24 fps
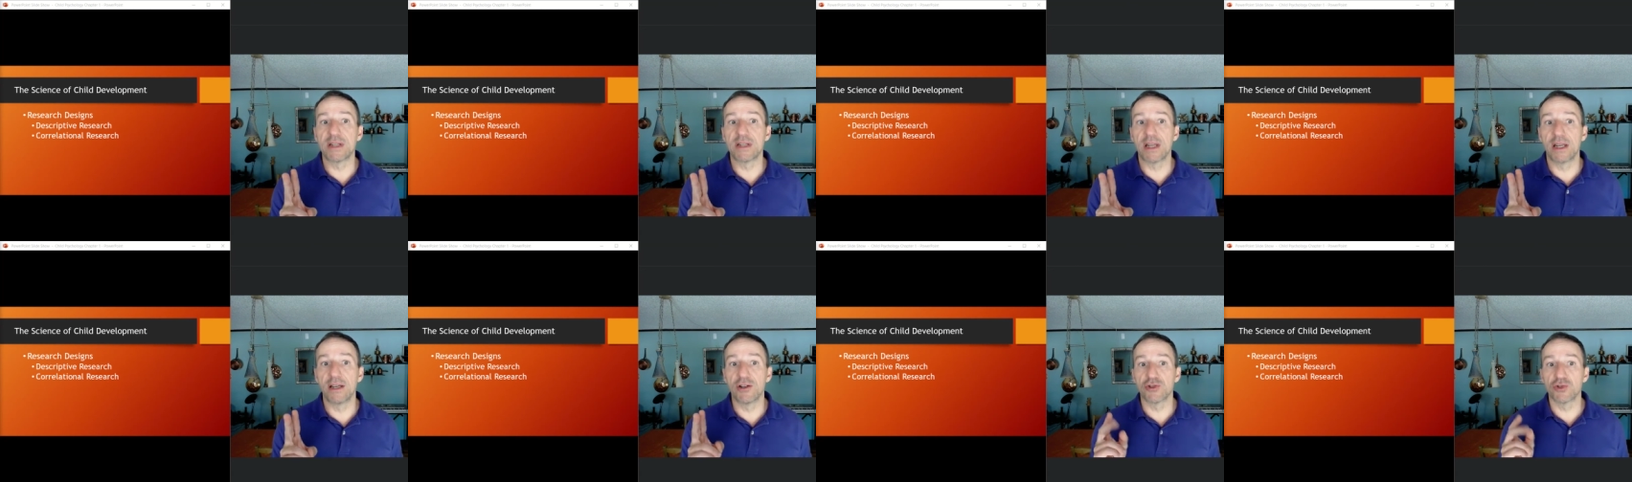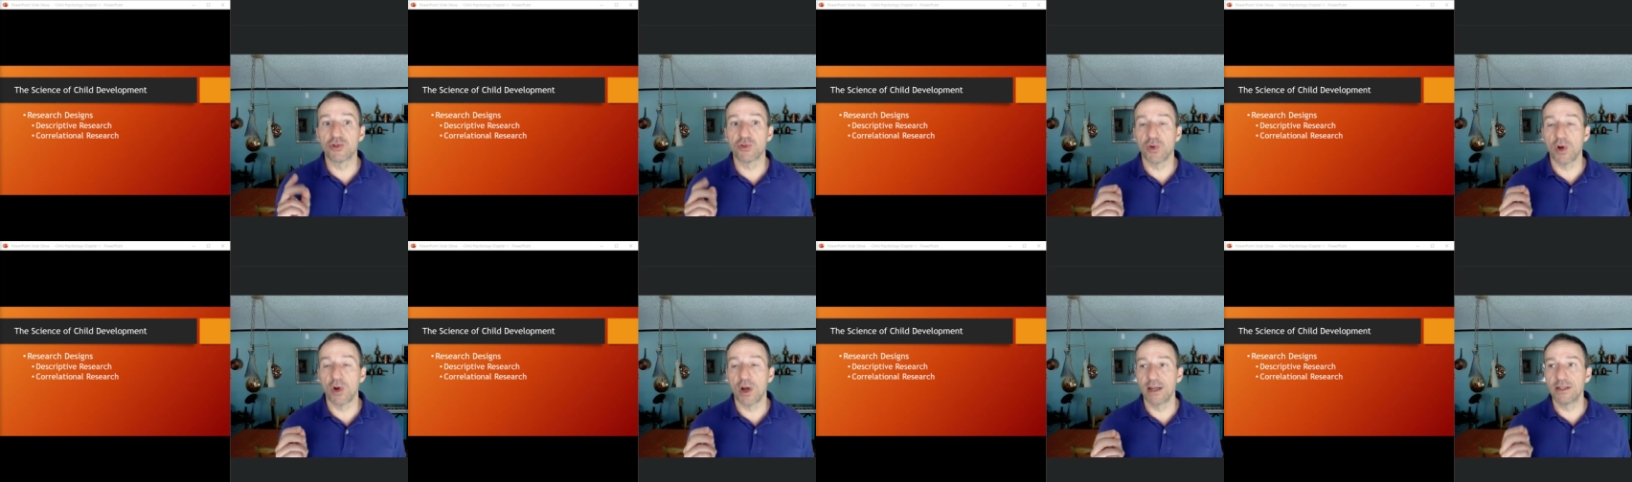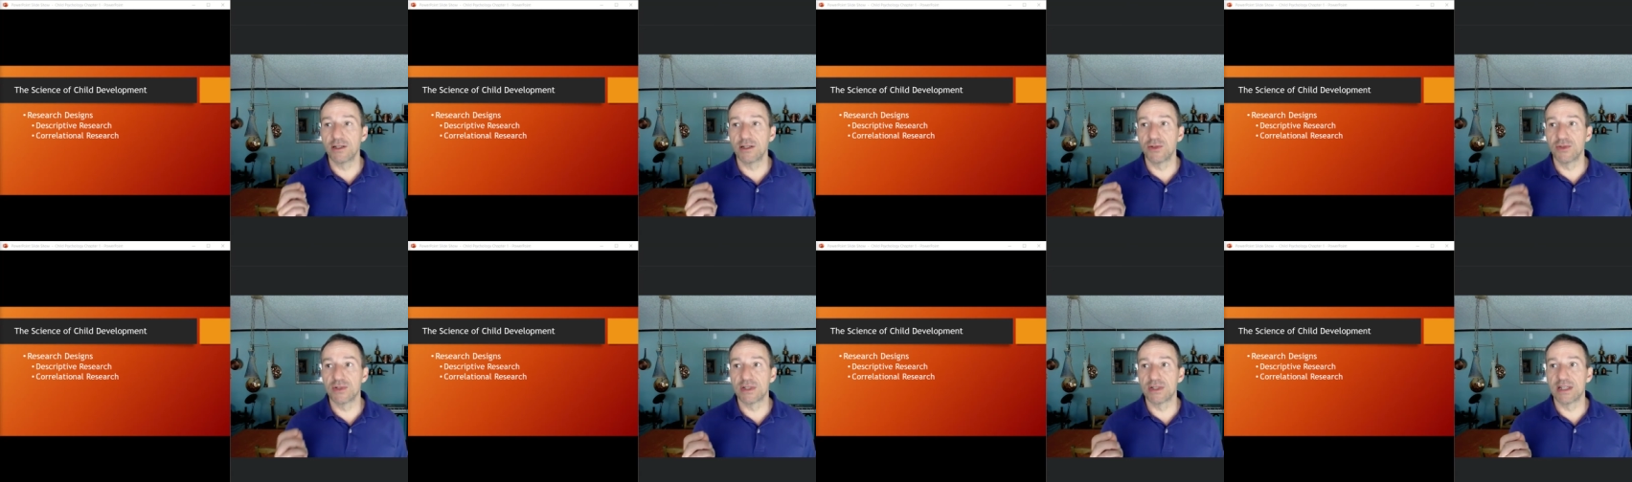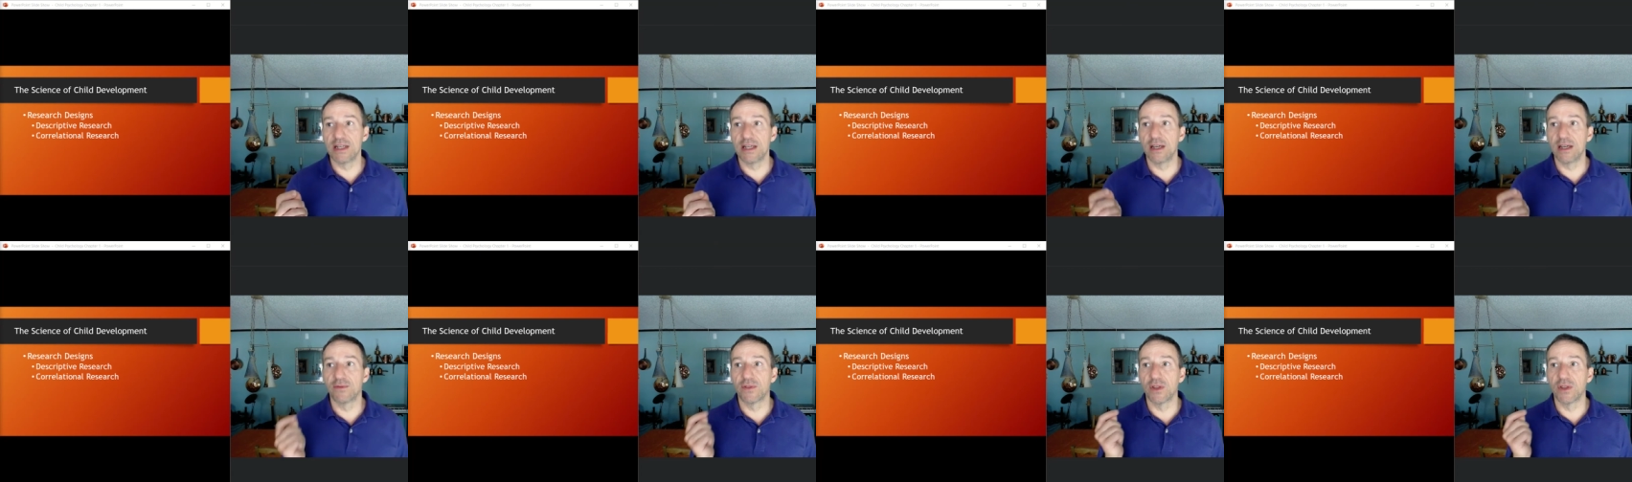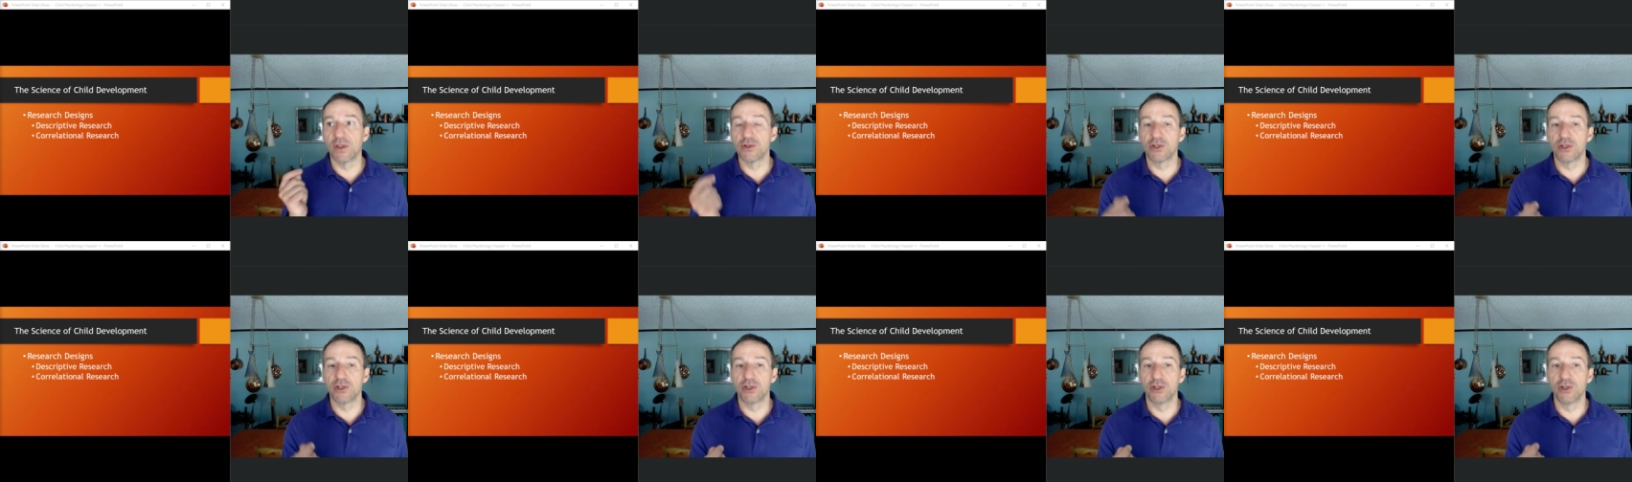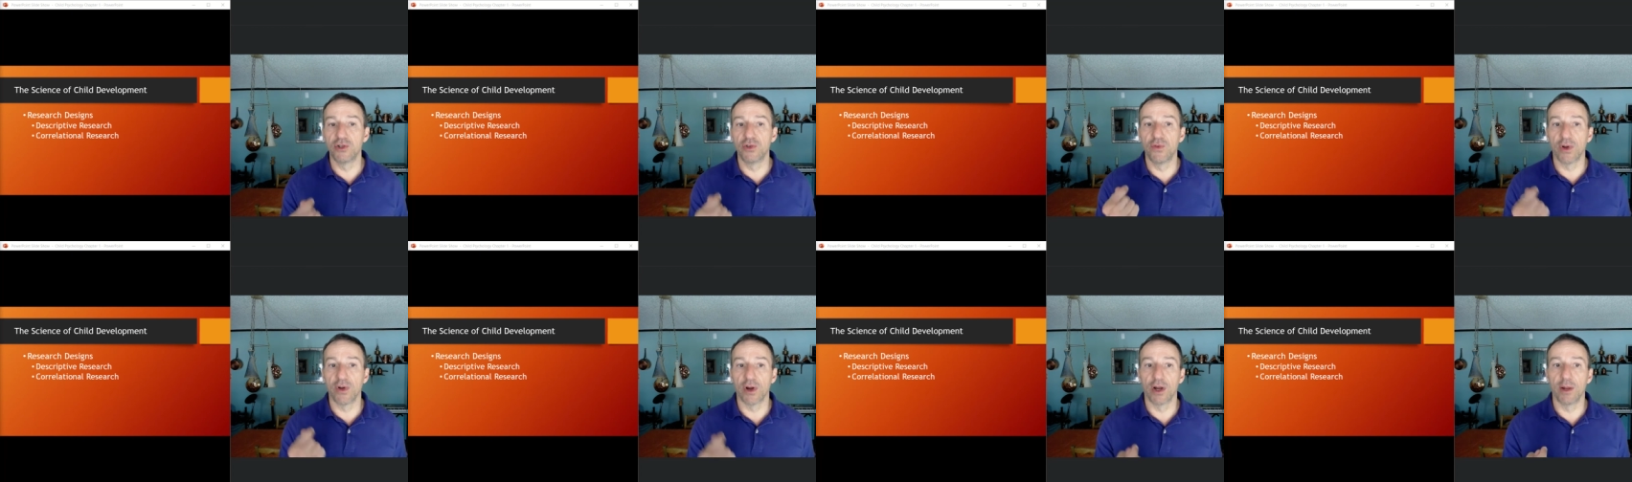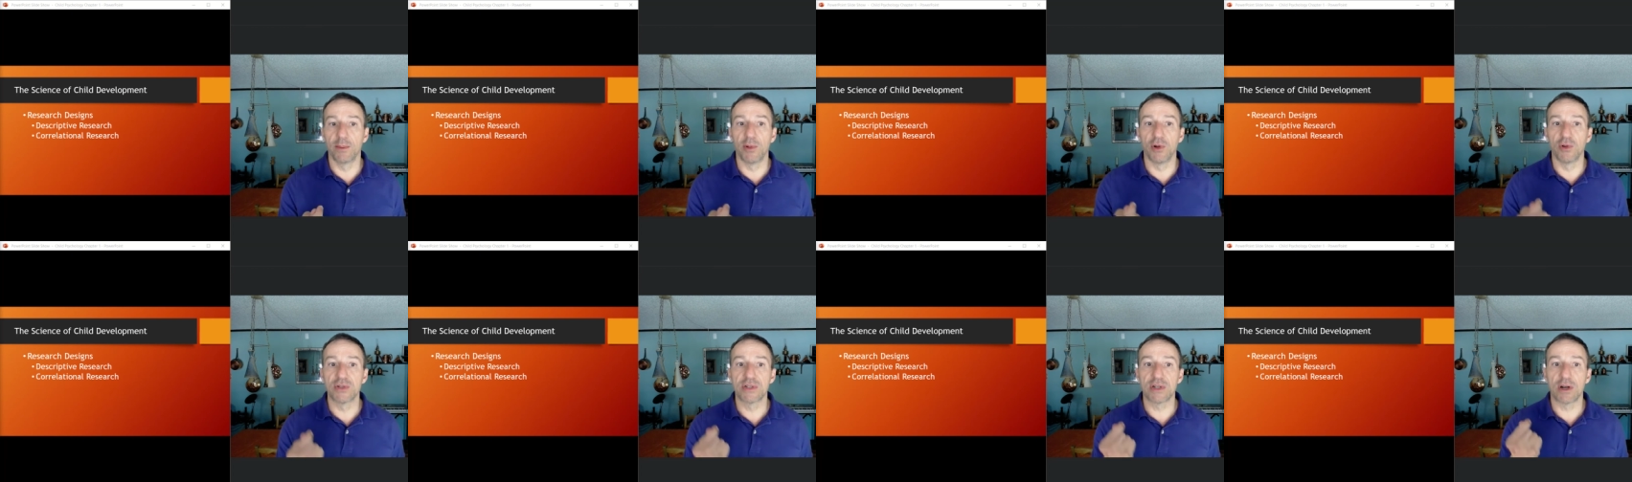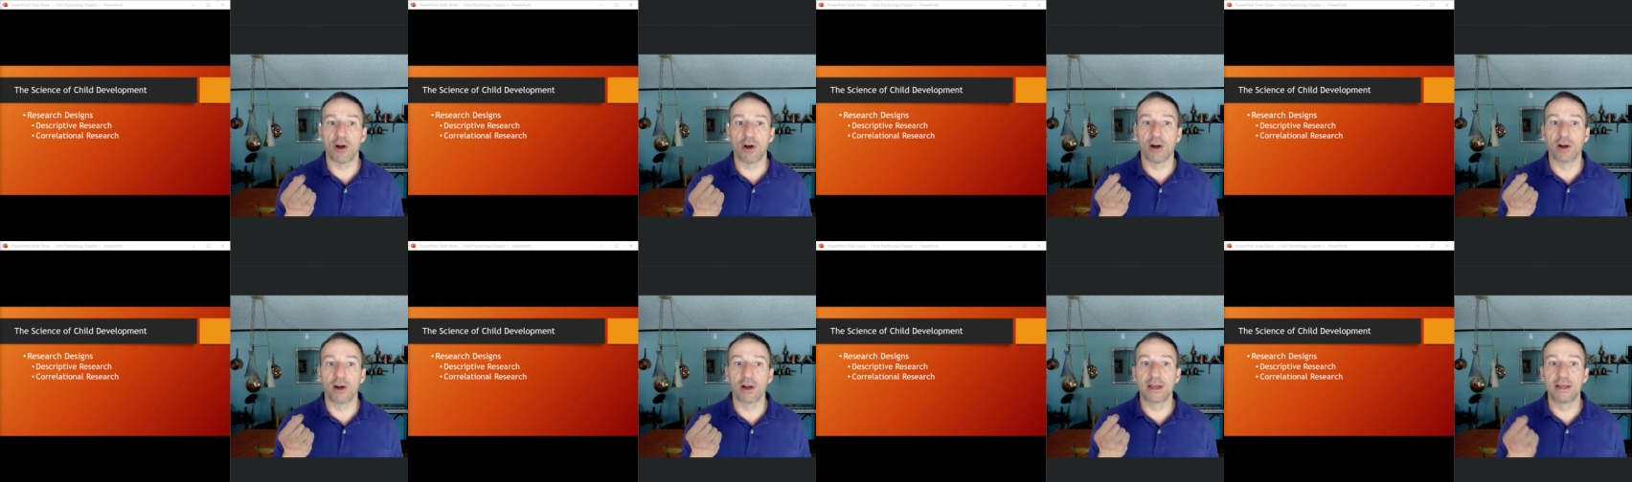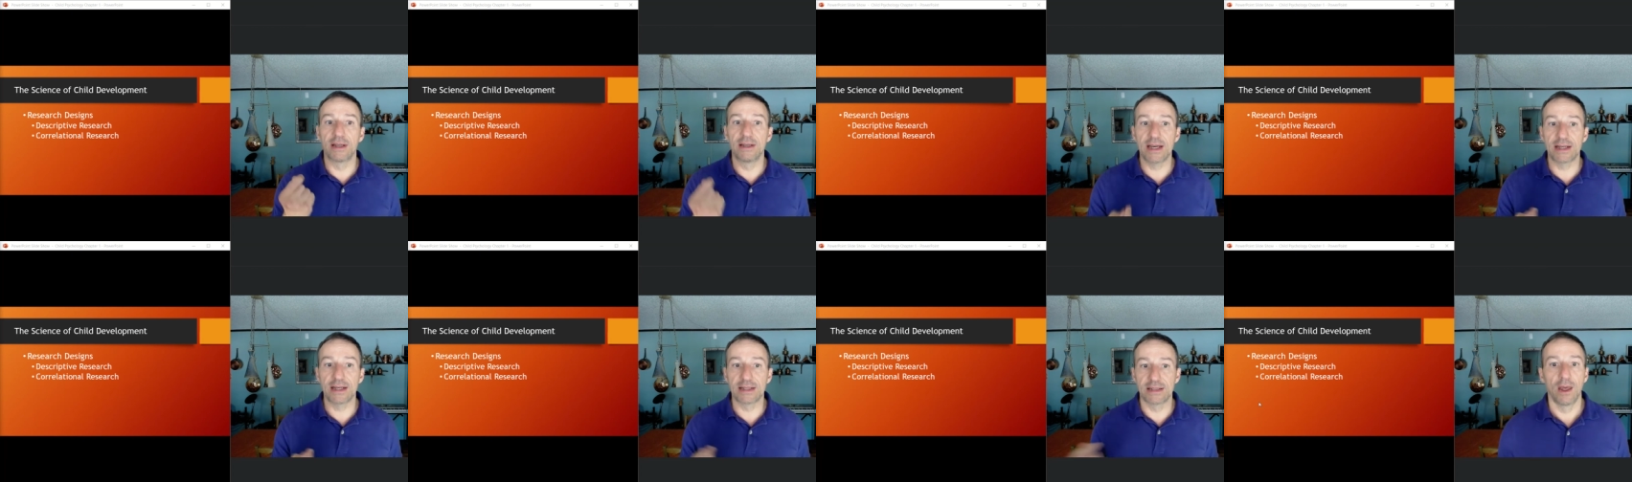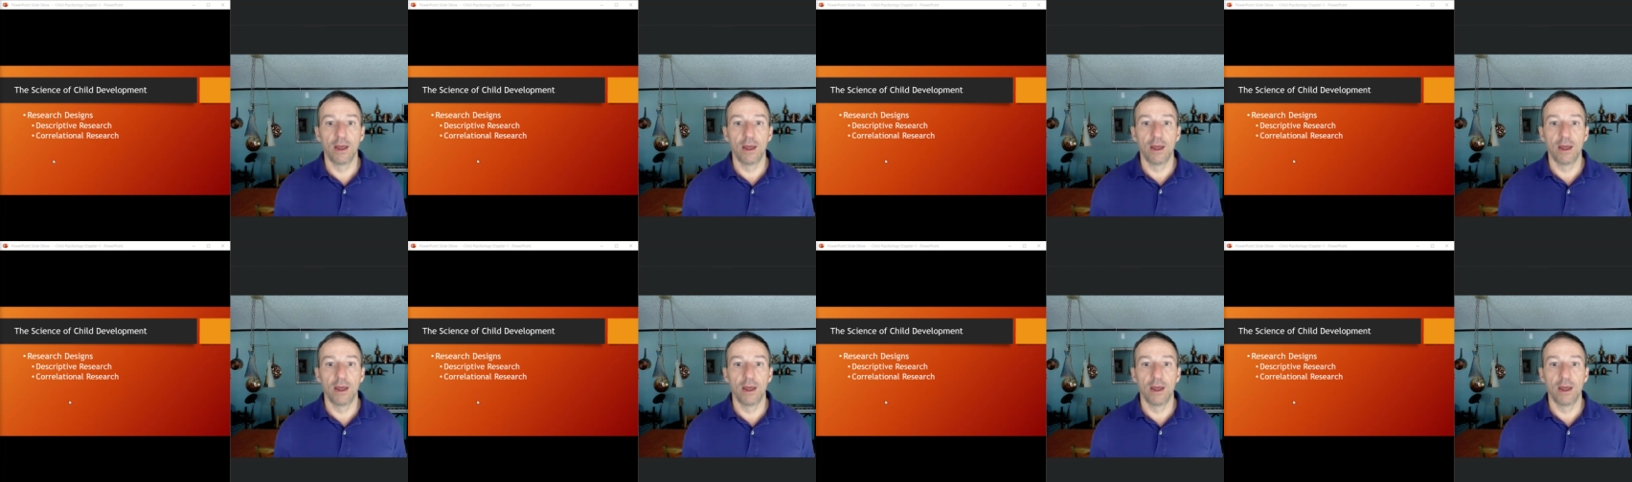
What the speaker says: and you're trying to see if those 2 variables are connected.